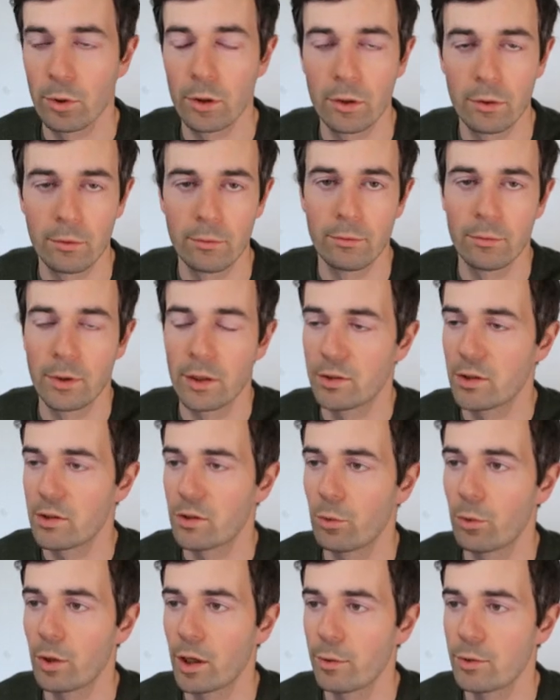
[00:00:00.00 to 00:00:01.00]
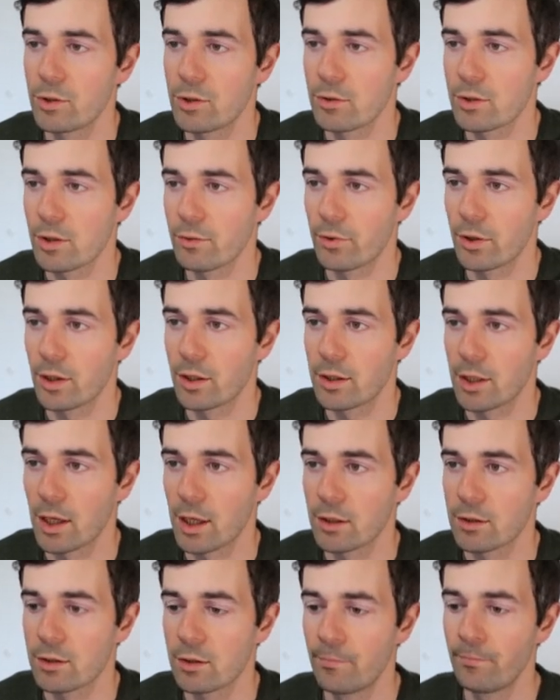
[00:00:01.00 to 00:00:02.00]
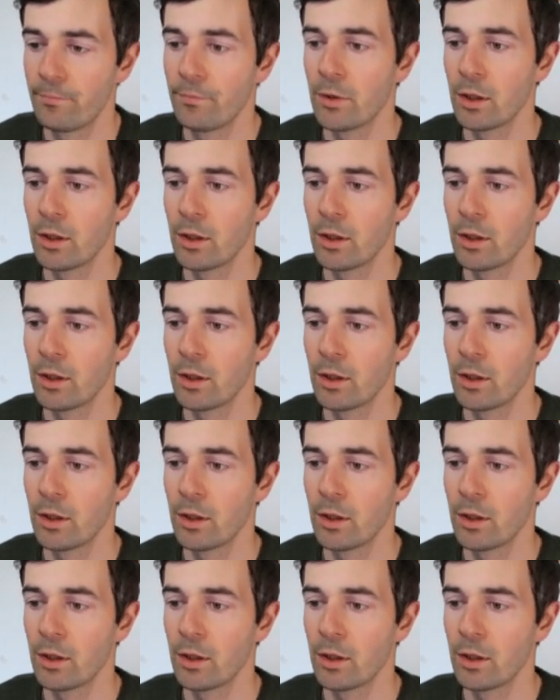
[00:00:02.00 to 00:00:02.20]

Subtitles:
one. This is the one I was using for the text.